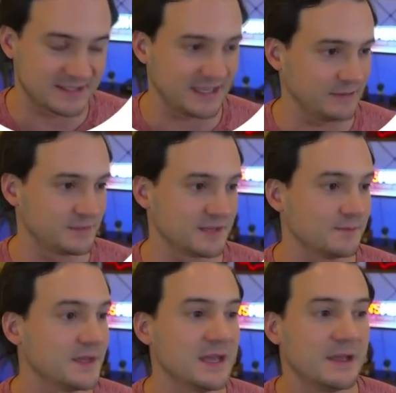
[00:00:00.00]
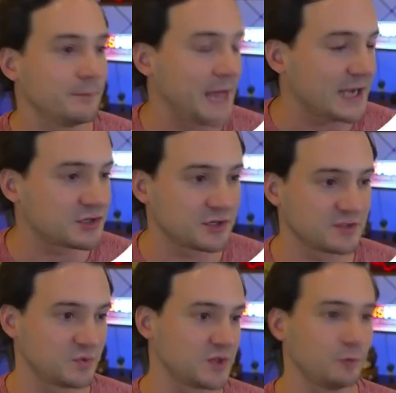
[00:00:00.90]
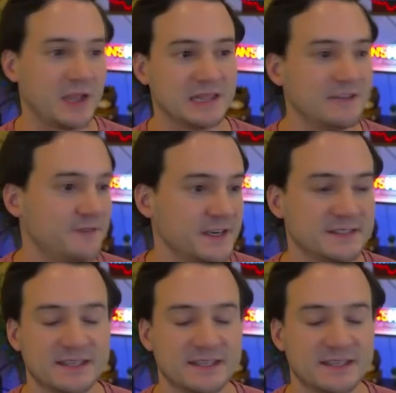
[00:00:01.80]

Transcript: Sell them some black shirts with the red leaf on it.